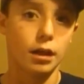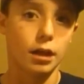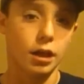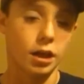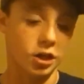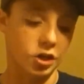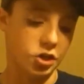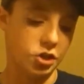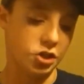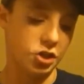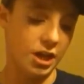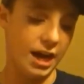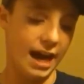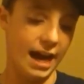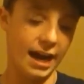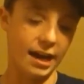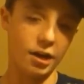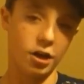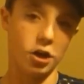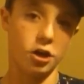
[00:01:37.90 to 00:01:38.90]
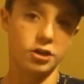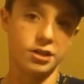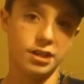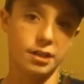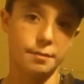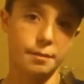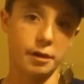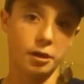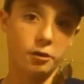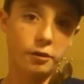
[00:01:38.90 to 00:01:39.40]
because shad are
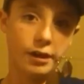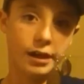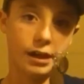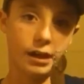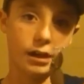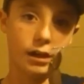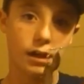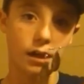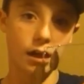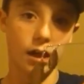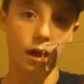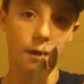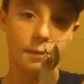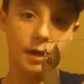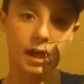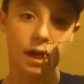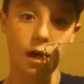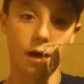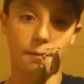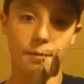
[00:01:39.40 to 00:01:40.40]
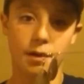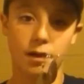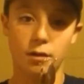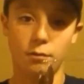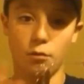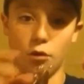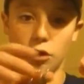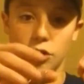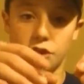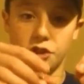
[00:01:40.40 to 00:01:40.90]
typically coming up into
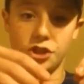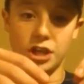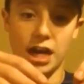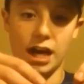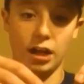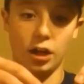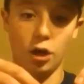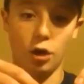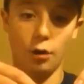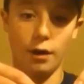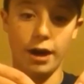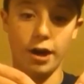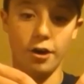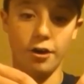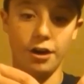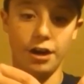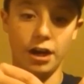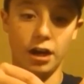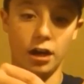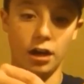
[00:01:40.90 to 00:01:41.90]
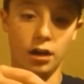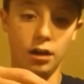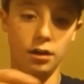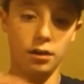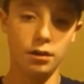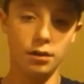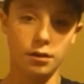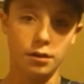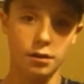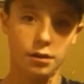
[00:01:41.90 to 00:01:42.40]
more shallow area
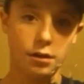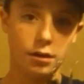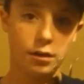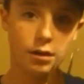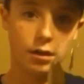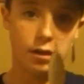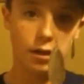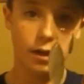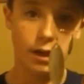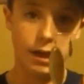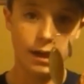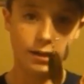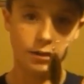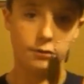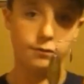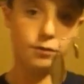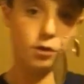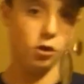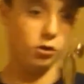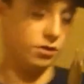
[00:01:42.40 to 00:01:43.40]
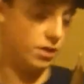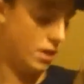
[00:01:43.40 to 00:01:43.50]
in the fall